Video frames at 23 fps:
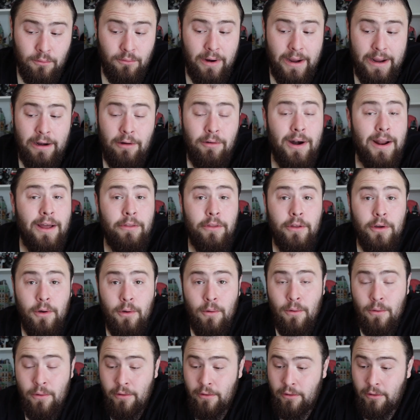right around the
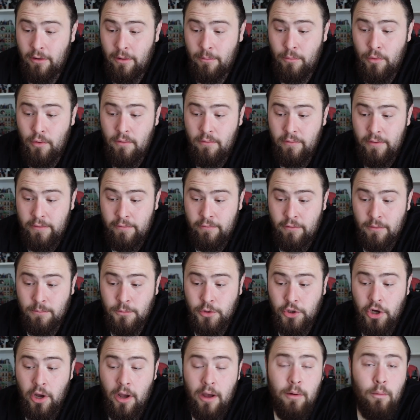corner, a movie from
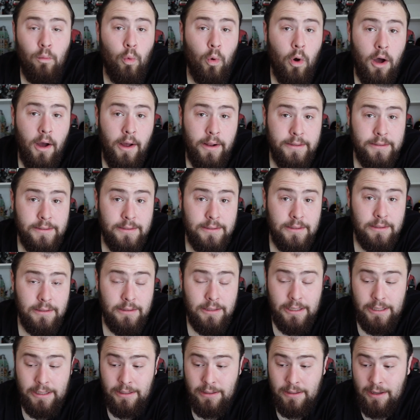John Watts,
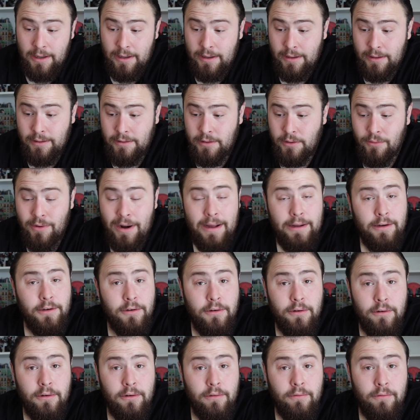the uh,
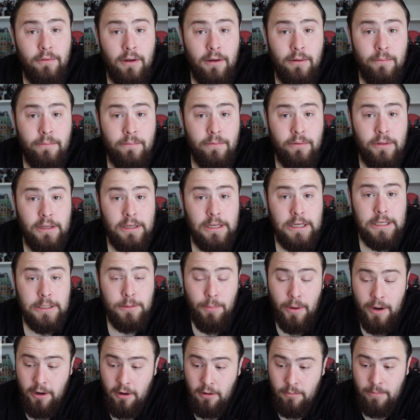director of the
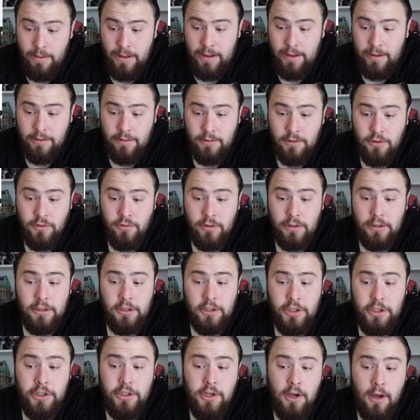Spider-Man
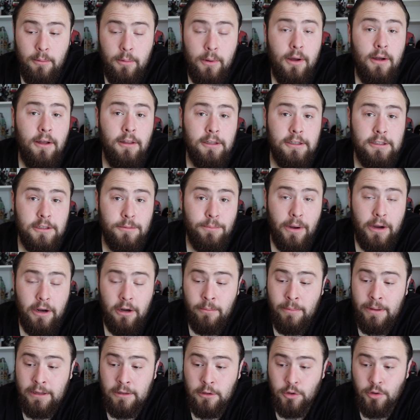trilogy, Tom Holland's
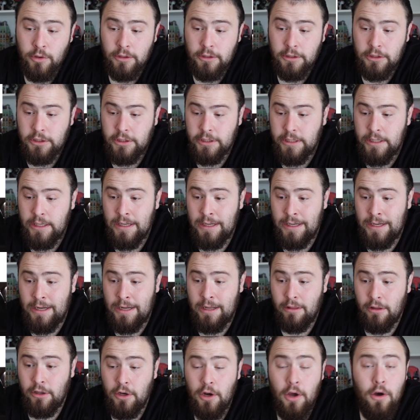Spider-Man trilogy,
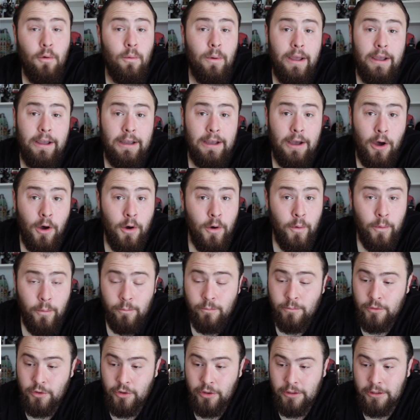the No Way
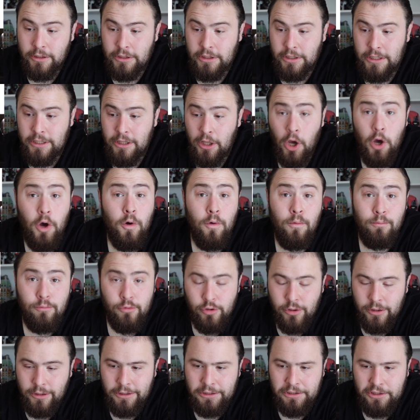Home trilogy, the Home
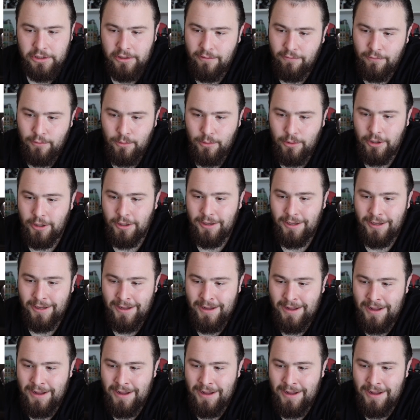trilogy, if you would.